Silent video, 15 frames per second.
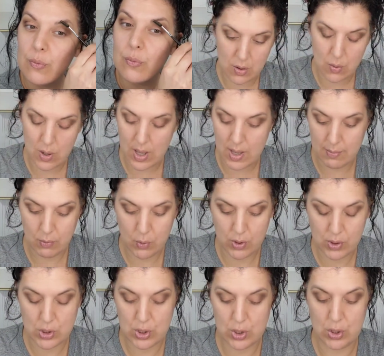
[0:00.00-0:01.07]
So I'm
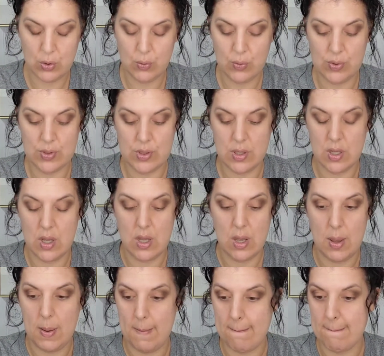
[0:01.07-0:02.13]
going to use
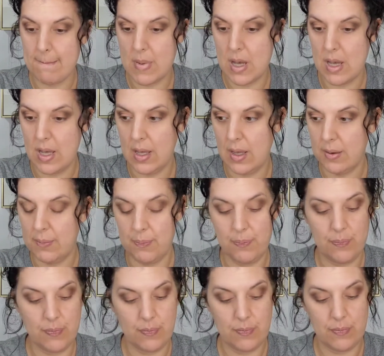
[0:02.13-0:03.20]
my
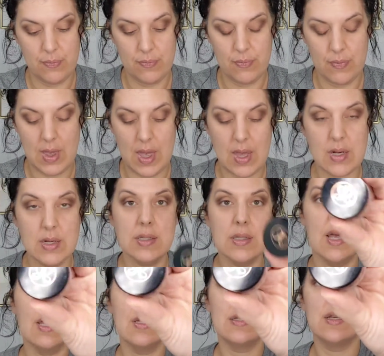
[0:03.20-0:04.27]

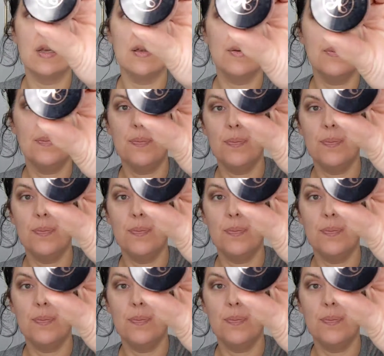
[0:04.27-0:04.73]
Anastasia